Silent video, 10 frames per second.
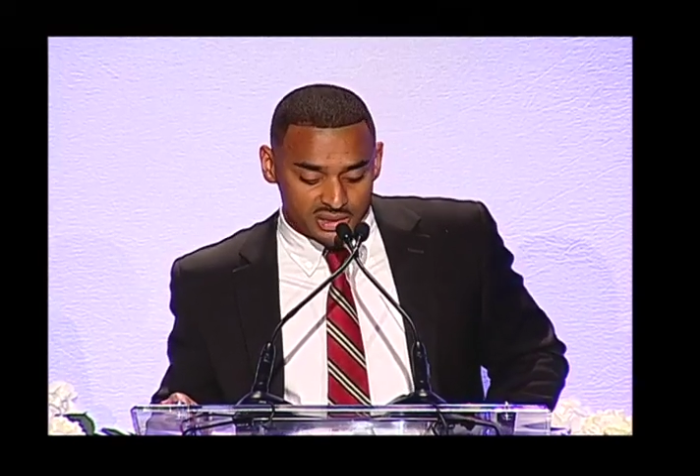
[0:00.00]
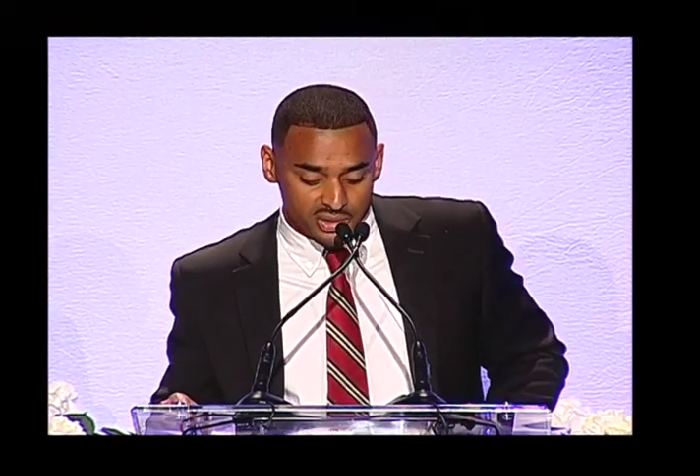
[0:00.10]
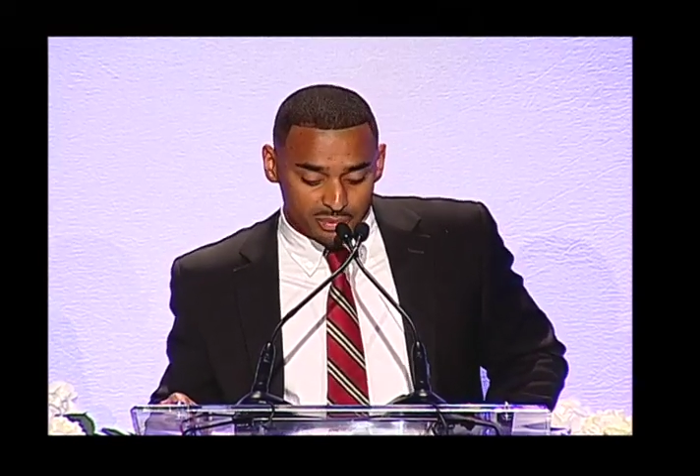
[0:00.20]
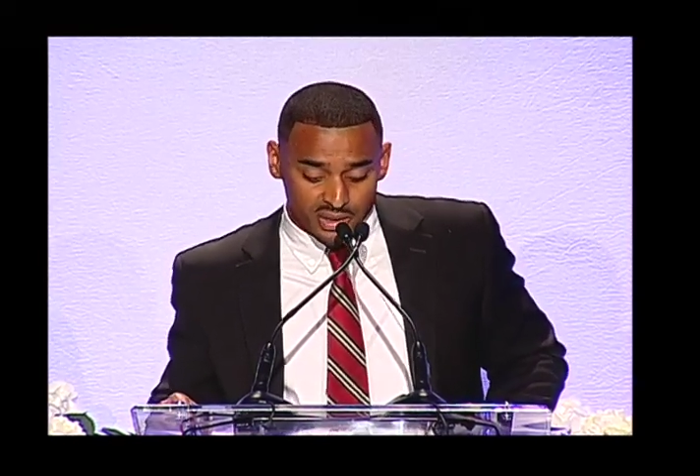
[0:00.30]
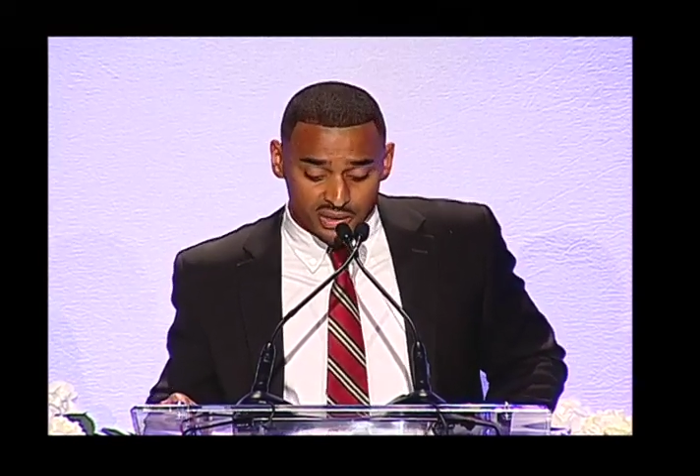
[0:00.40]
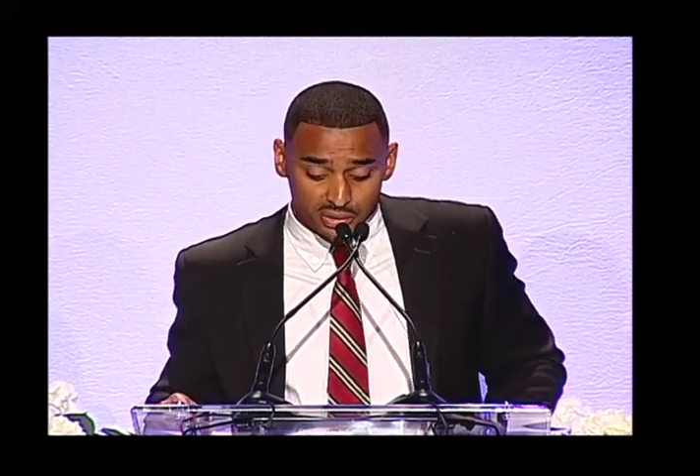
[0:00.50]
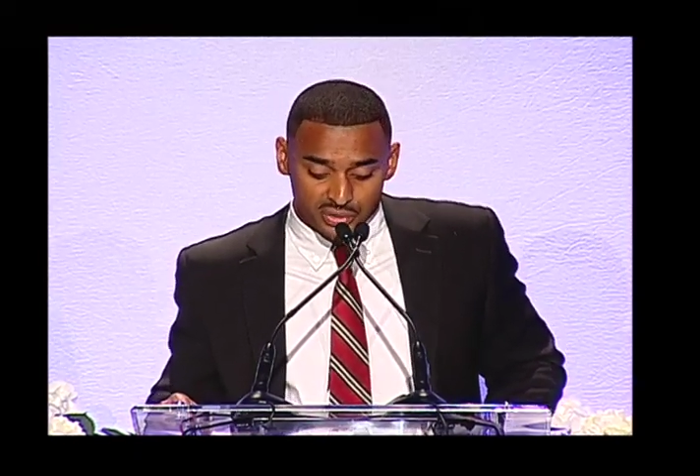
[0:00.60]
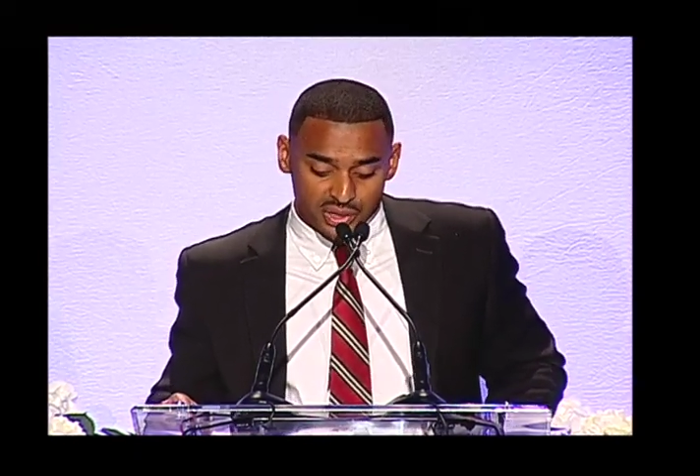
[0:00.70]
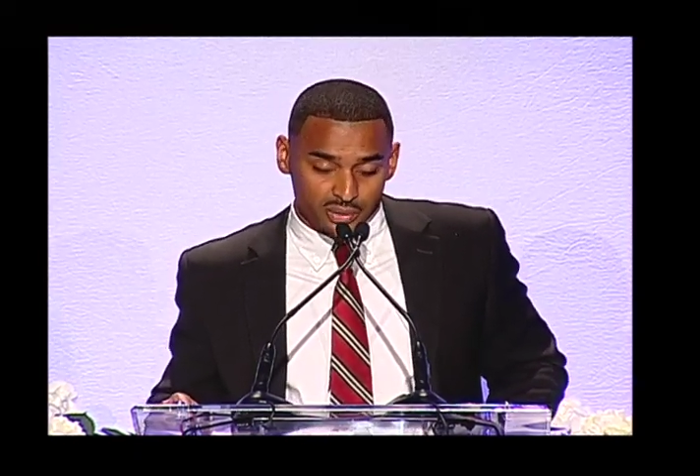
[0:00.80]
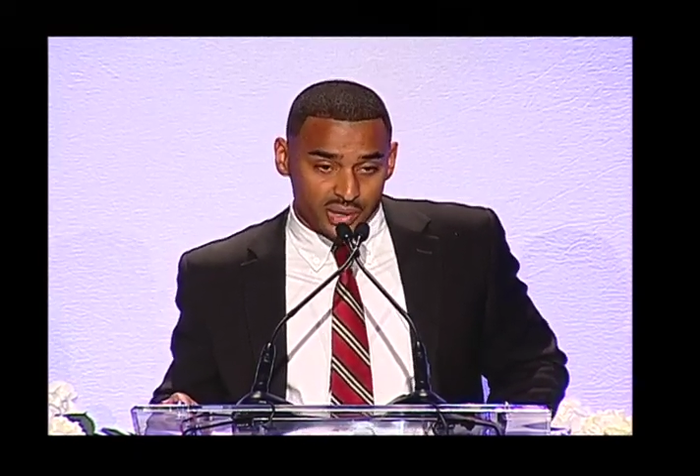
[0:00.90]
to the millennial
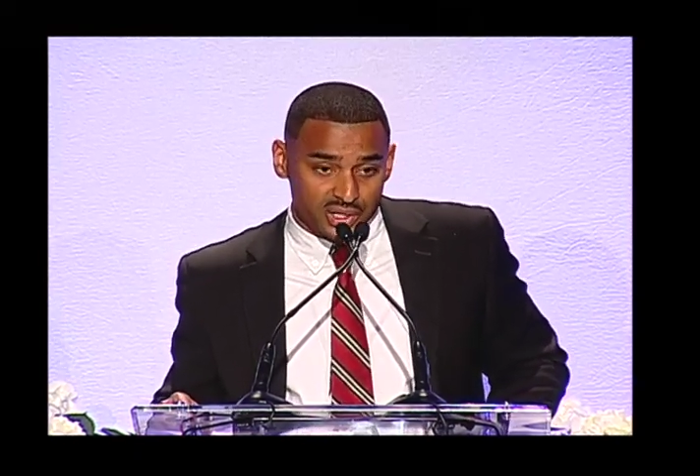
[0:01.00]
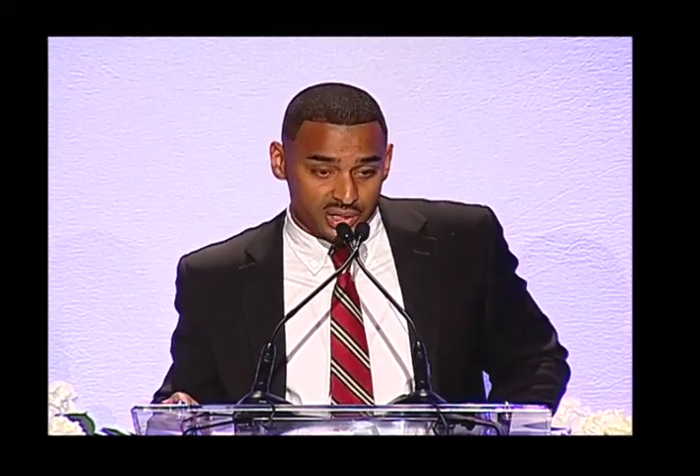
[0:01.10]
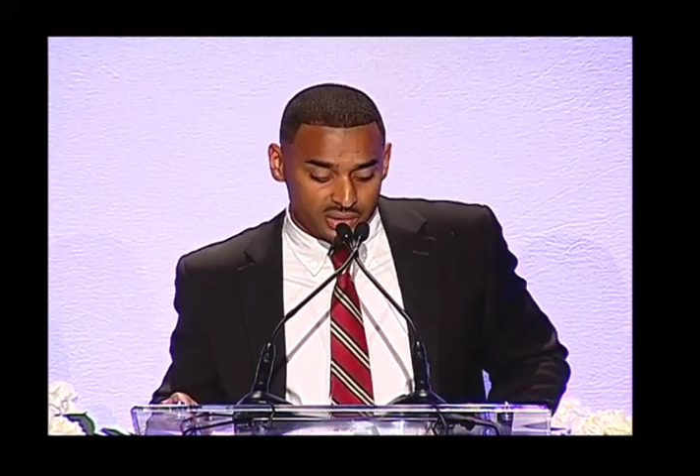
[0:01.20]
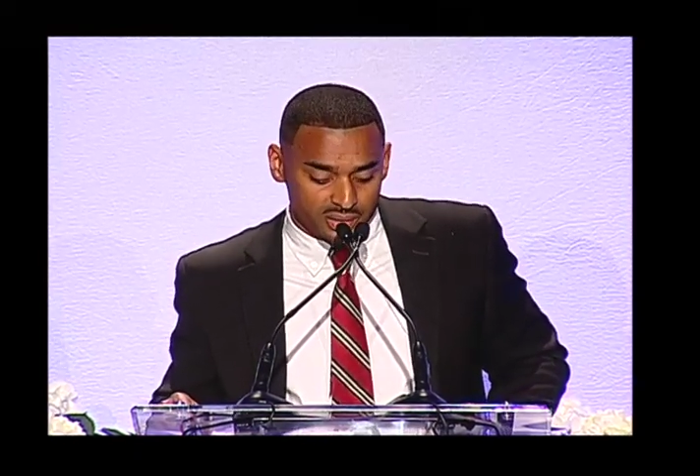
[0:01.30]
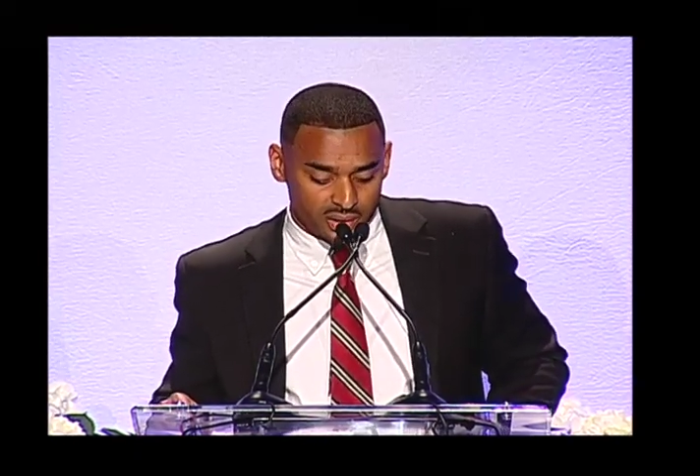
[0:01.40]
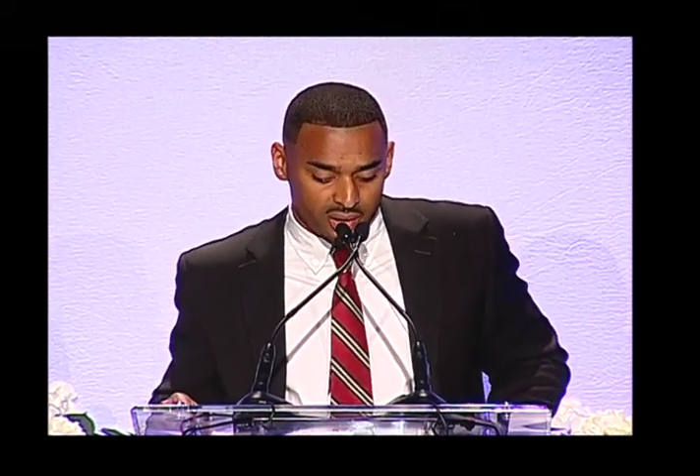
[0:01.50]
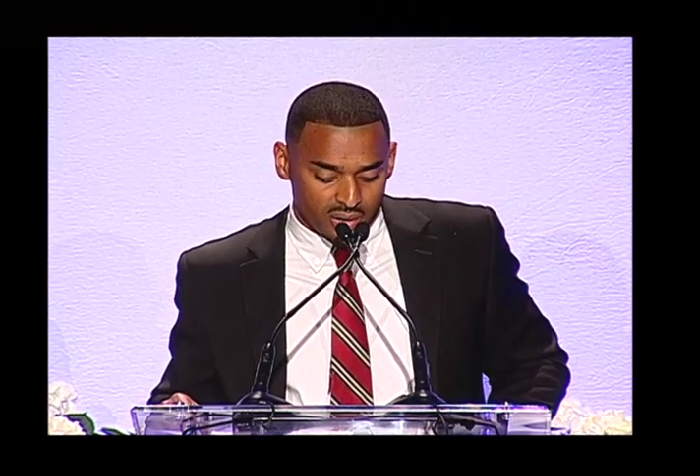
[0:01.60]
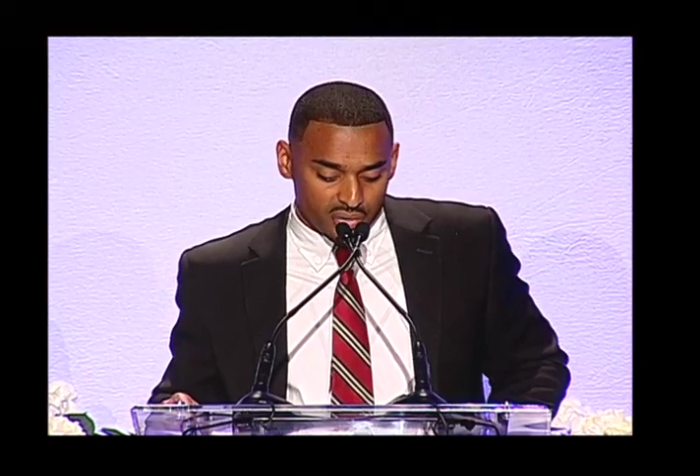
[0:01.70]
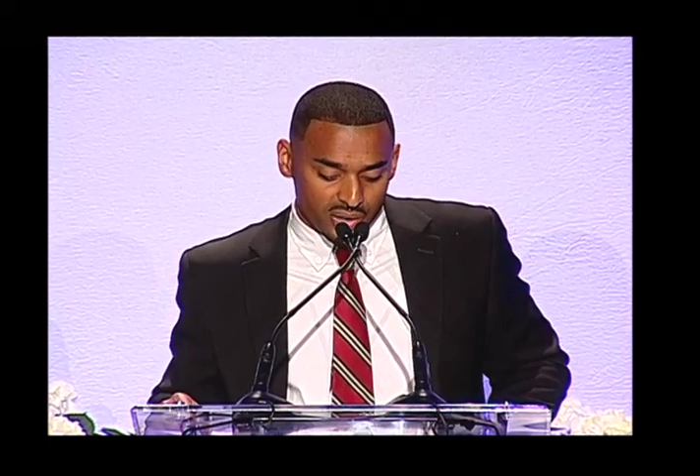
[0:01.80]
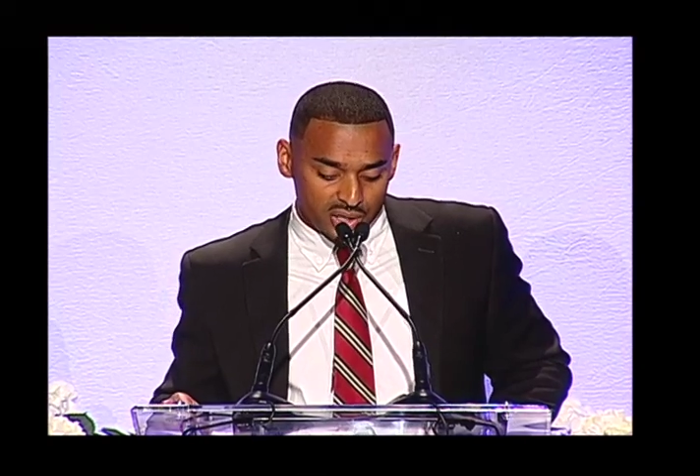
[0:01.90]
generation
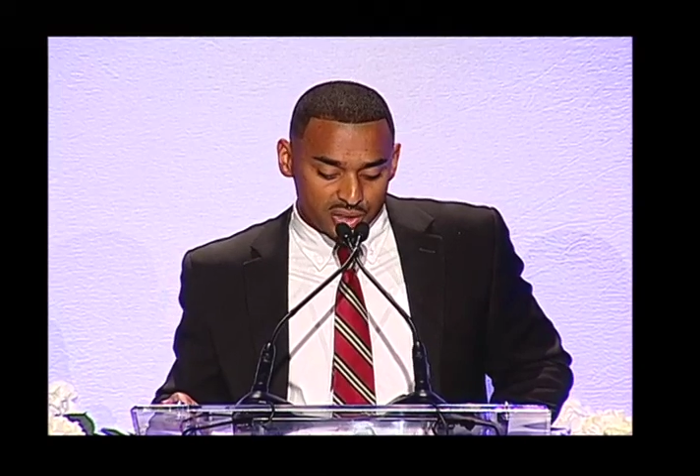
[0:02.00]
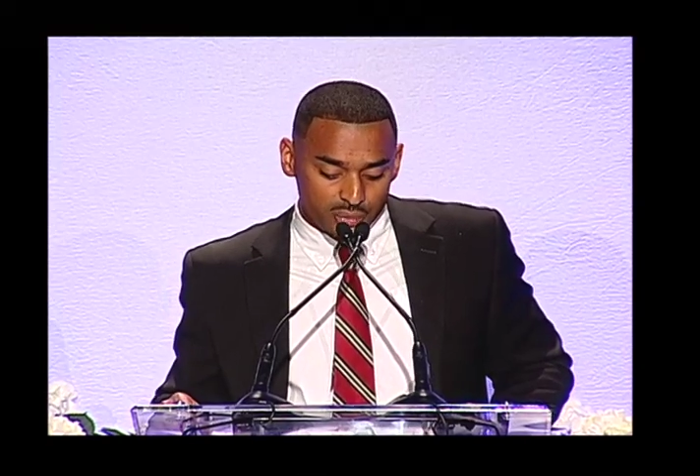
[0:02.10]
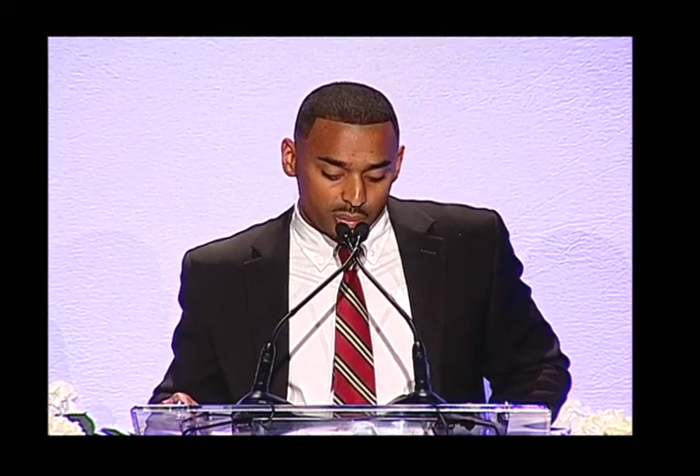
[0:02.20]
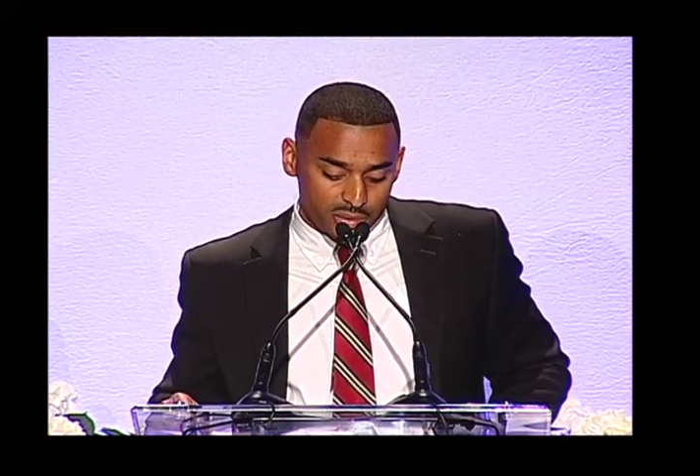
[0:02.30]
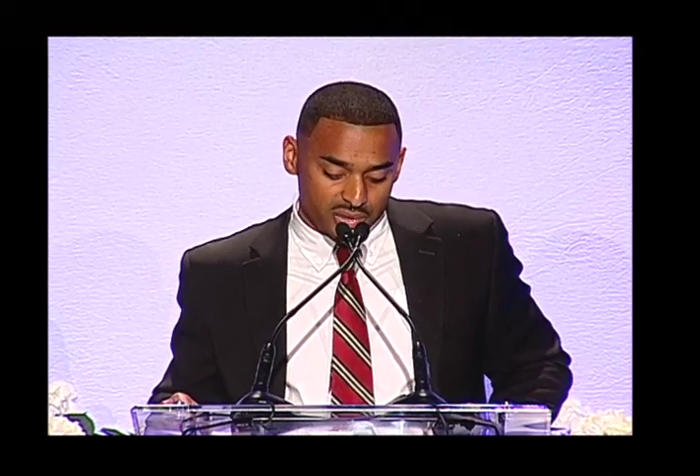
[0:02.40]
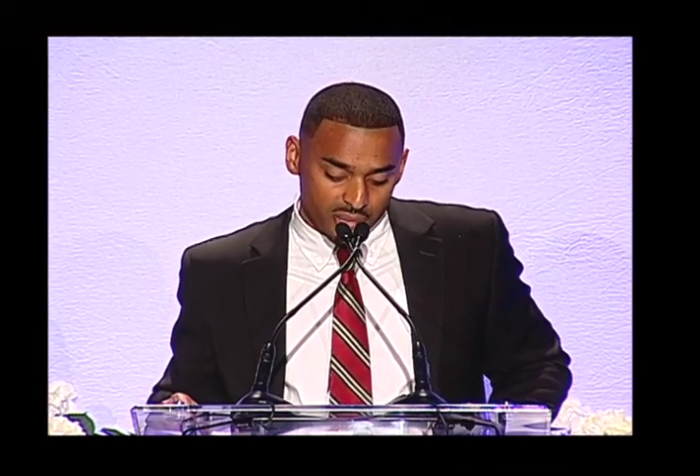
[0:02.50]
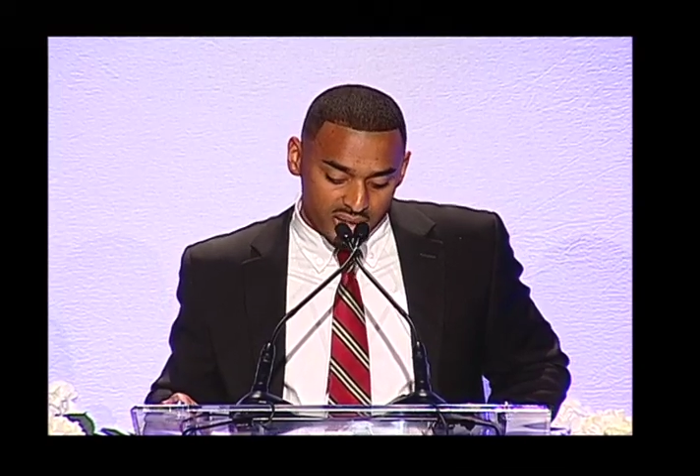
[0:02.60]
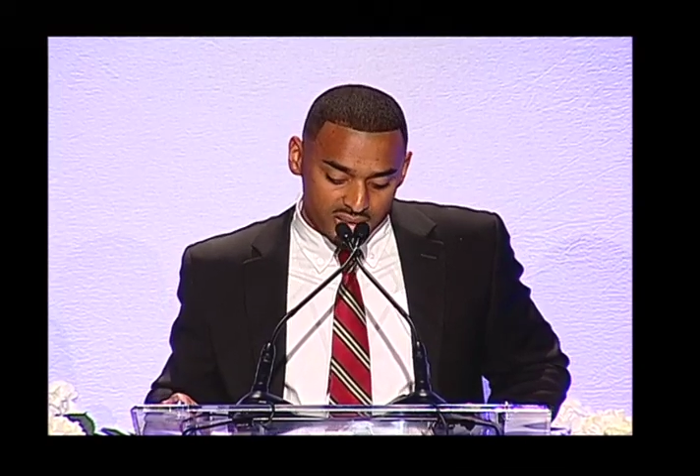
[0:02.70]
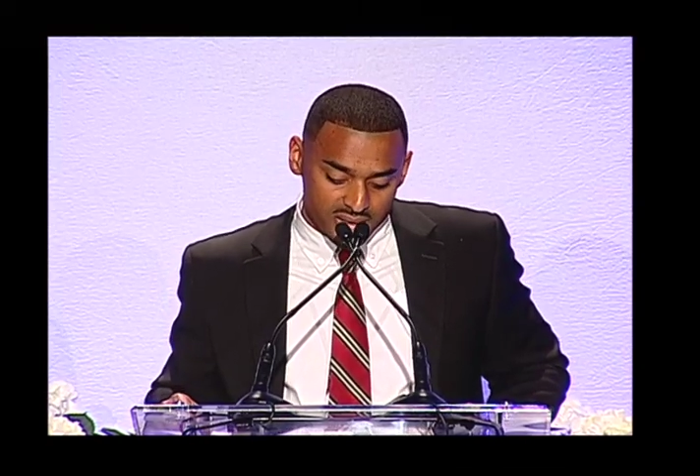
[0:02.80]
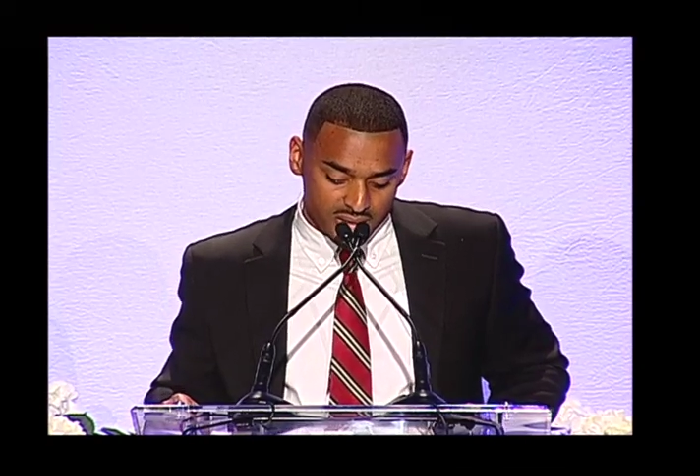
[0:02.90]
on the issue of women's
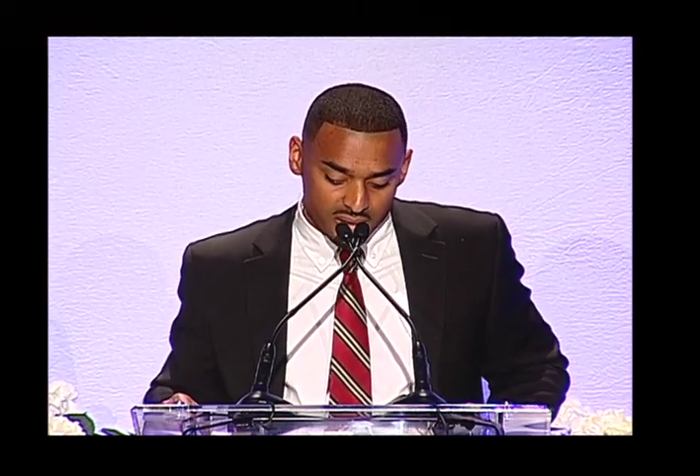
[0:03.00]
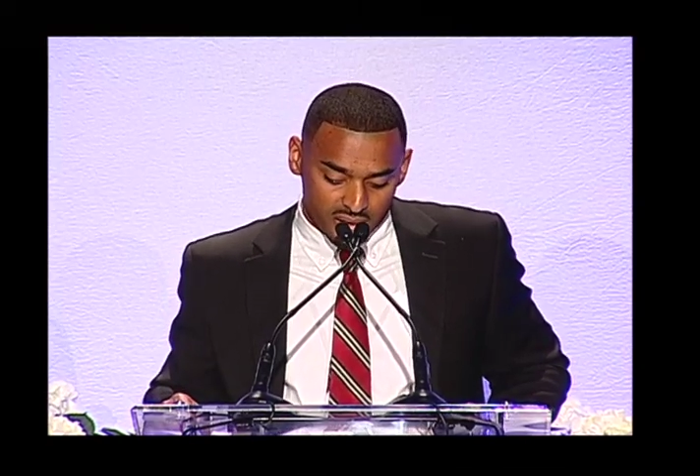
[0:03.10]
rights